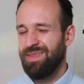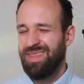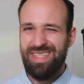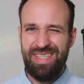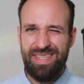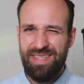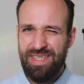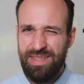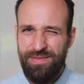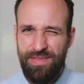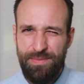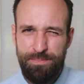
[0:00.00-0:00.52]
This
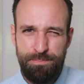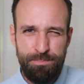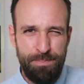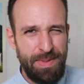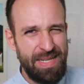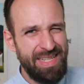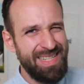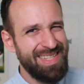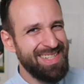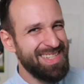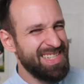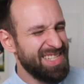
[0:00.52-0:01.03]
is a
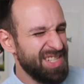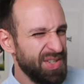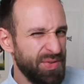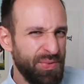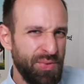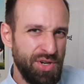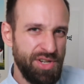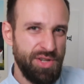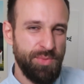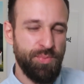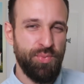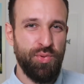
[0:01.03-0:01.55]
bit
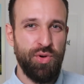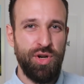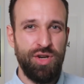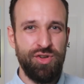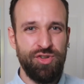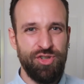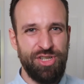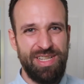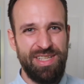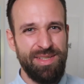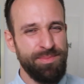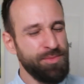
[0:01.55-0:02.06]
different
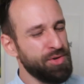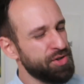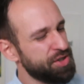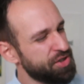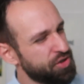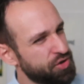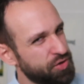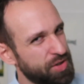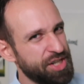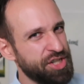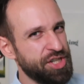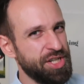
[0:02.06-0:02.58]
approach. It is more
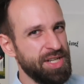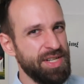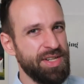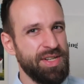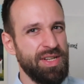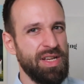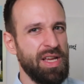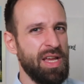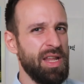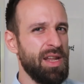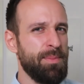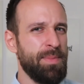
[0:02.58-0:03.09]
structured,
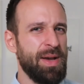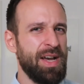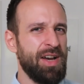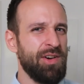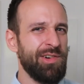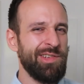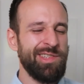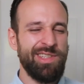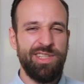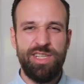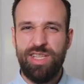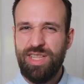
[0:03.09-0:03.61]
not
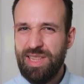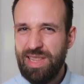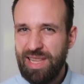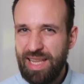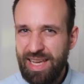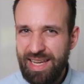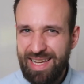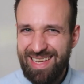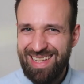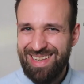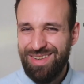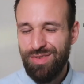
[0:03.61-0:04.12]
about
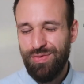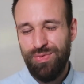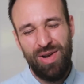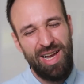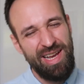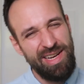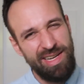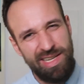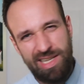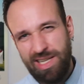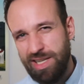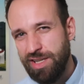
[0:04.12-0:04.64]
luck and
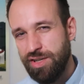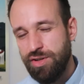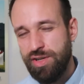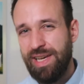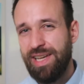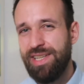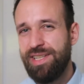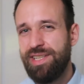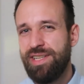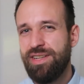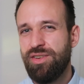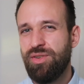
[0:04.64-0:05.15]
finding a good
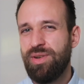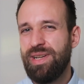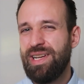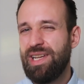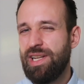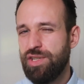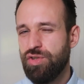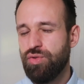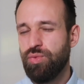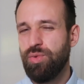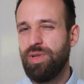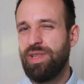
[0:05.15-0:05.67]
idea. It
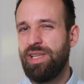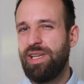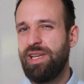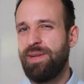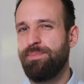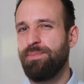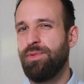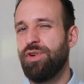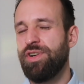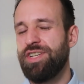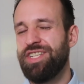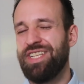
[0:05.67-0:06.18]
is really
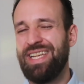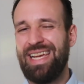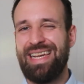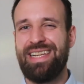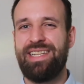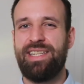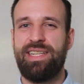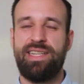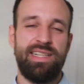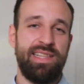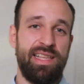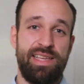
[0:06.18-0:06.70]
more
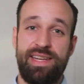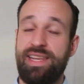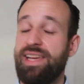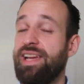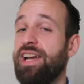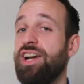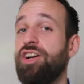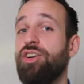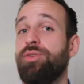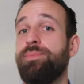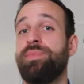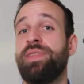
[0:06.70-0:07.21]
tactical and I
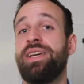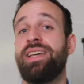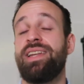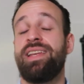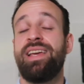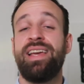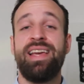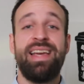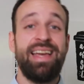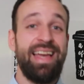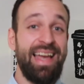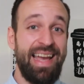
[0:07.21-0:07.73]
hope that
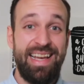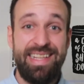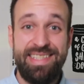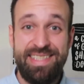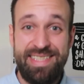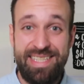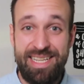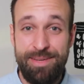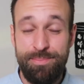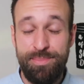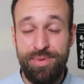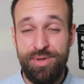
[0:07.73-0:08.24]
at
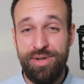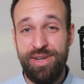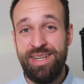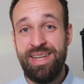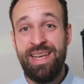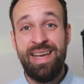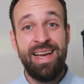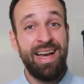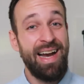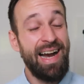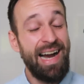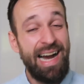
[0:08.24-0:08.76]
some point
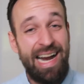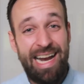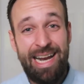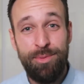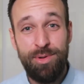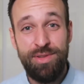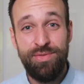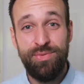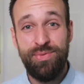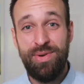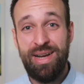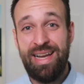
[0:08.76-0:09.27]
I
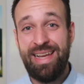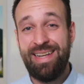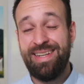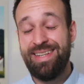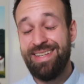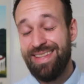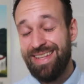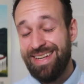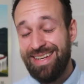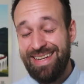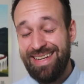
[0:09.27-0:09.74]
will find the